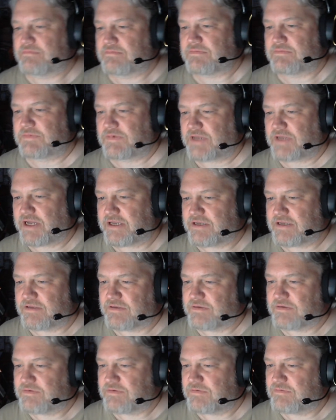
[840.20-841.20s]
I
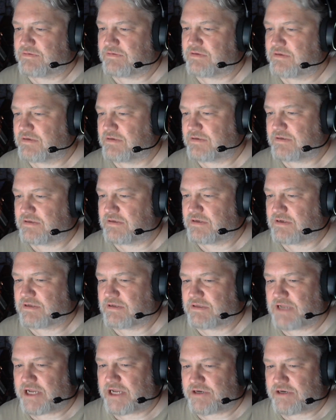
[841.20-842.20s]
can
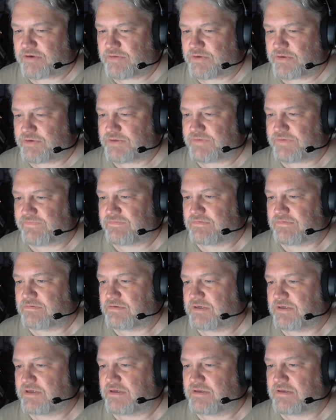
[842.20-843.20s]
lighter those
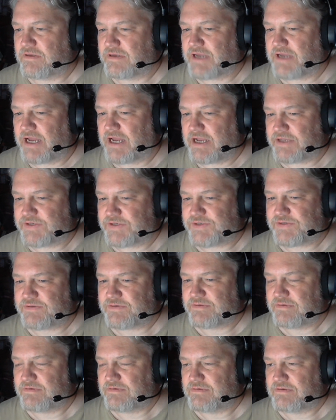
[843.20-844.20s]
guys
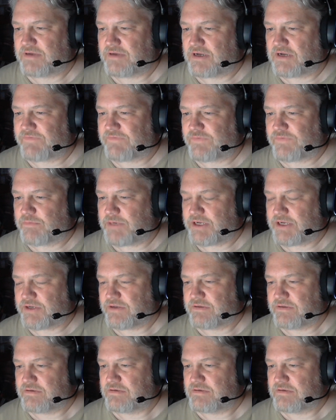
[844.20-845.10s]
off of my